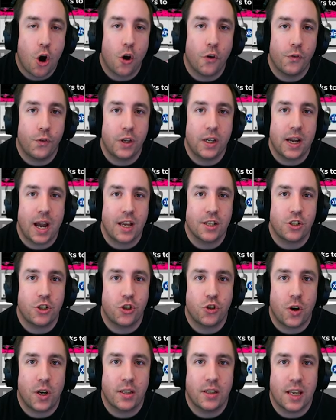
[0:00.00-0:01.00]
Hopefully you guys
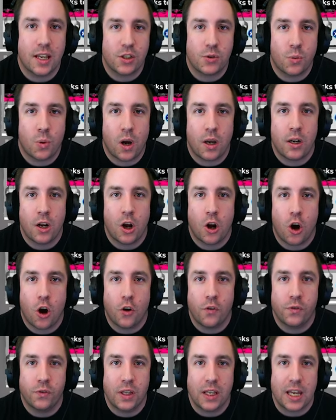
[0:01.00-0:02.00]
enjoyed this one.
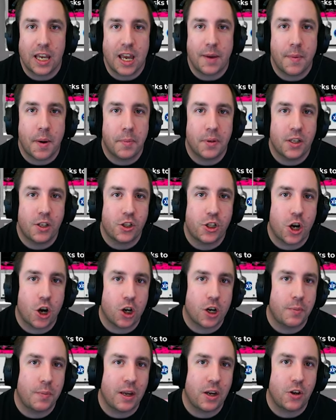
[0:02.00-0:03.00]
Hopefully M L B The Show
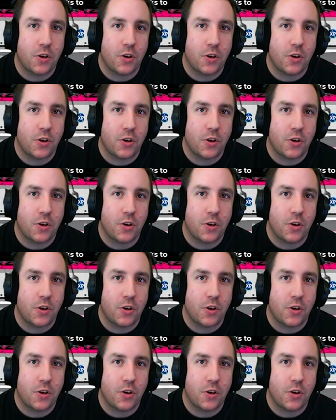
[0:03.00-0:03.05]
can be